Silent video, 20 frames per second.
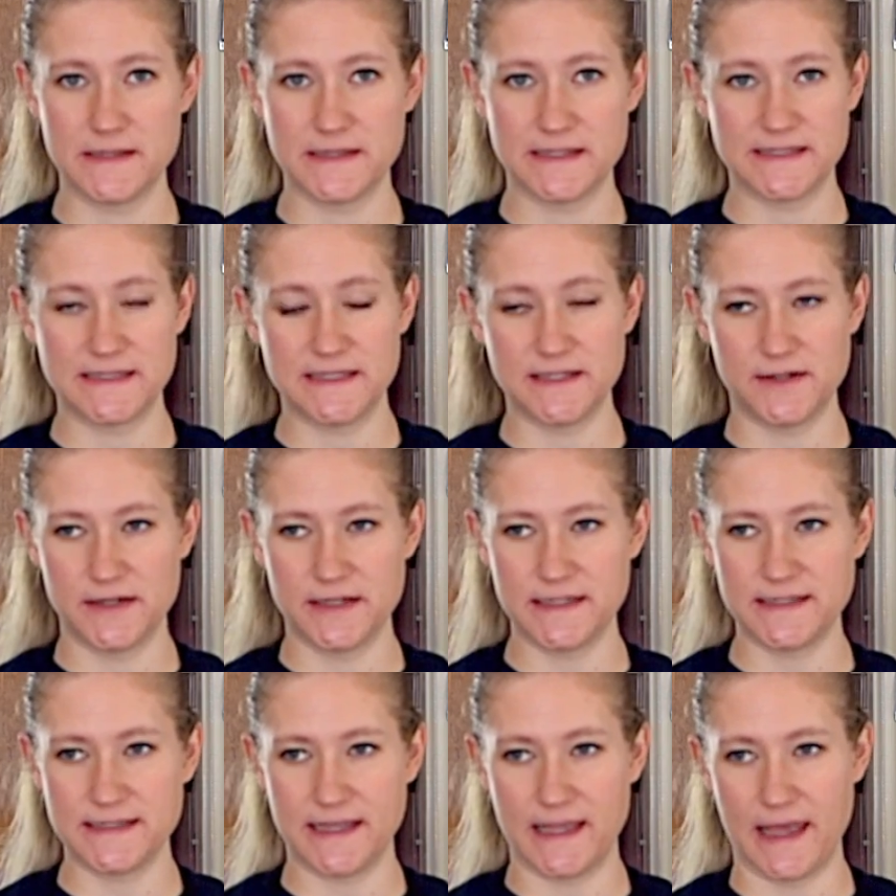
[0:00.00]

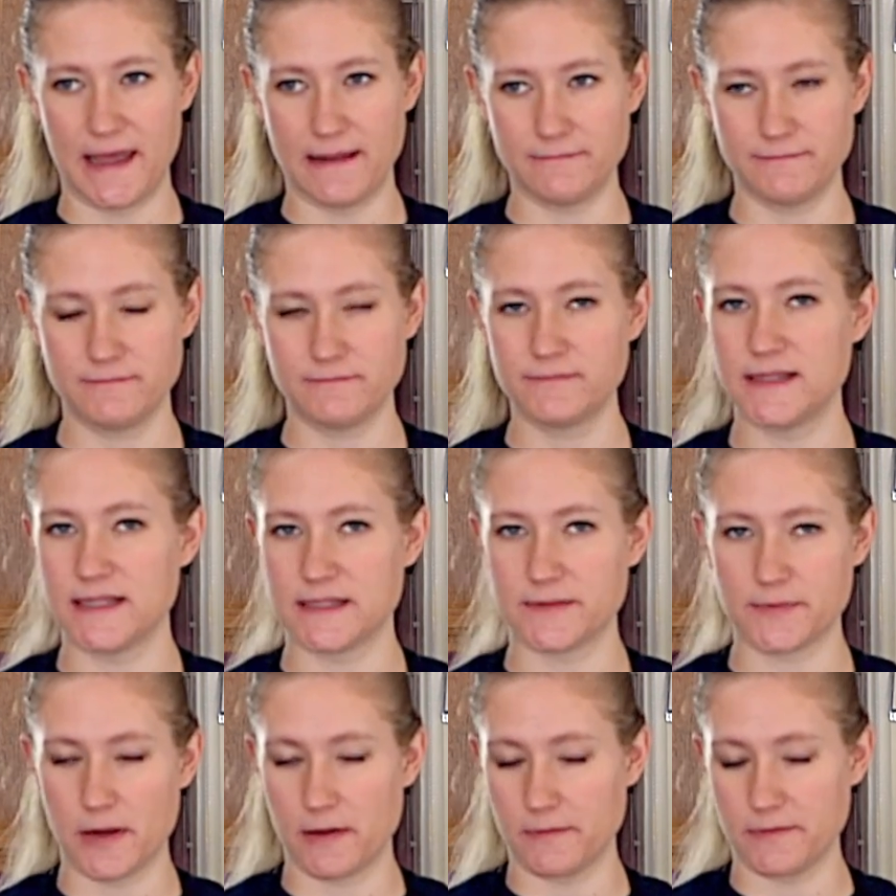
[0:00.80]
series again?
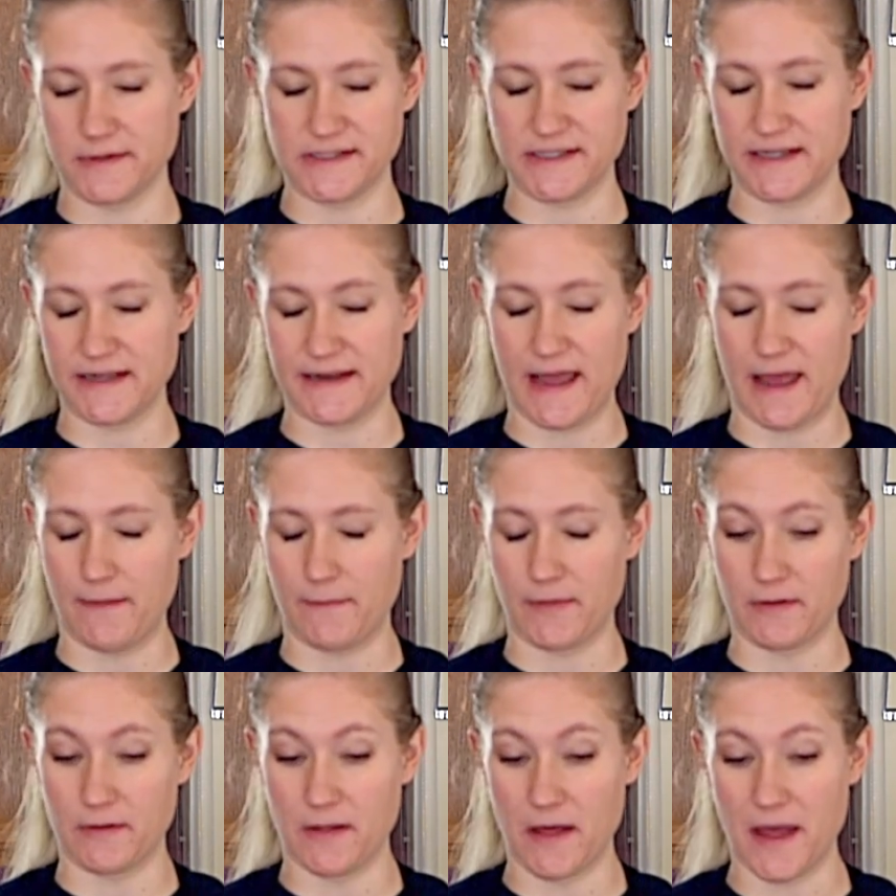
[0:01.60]
That's probably going to
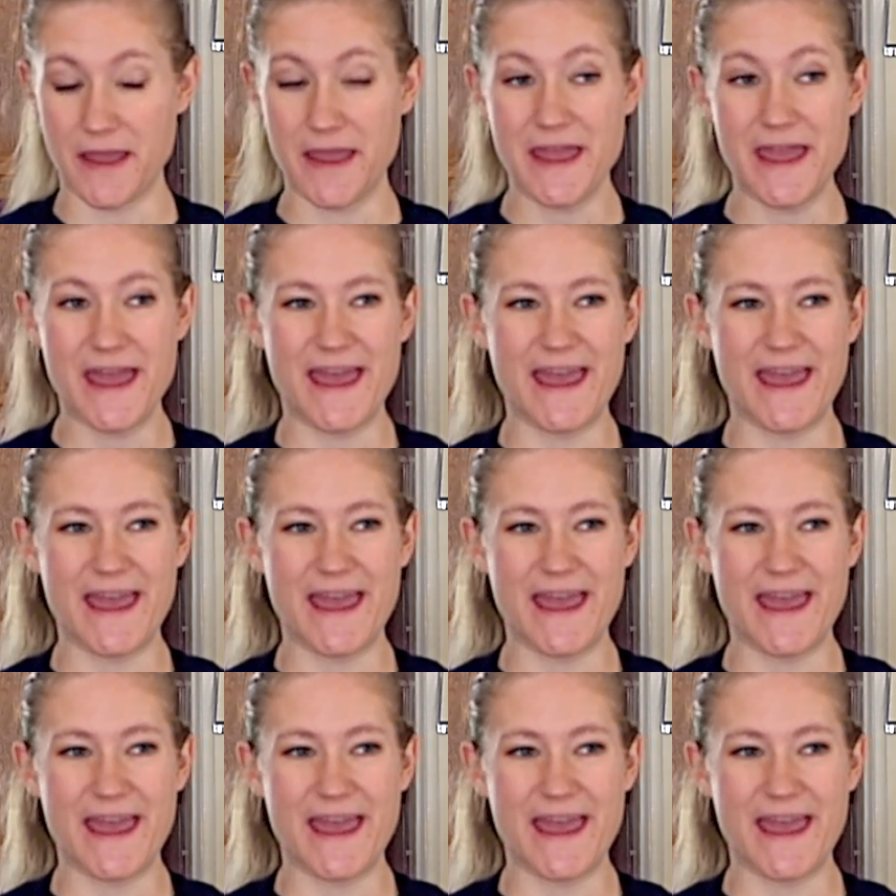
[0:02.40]
happen a lot.